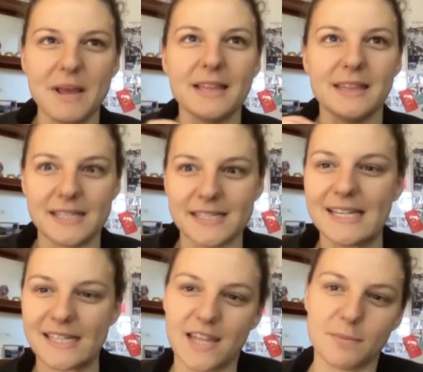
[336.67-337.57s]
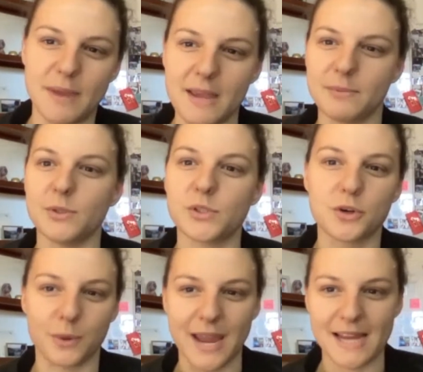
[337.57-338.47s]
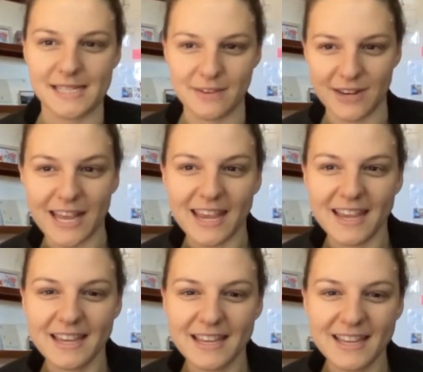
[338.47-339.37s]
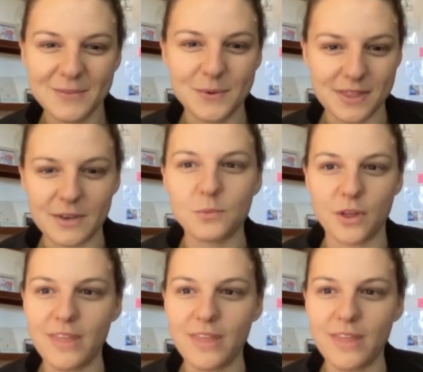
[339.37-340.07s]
listening to other people's creativity within what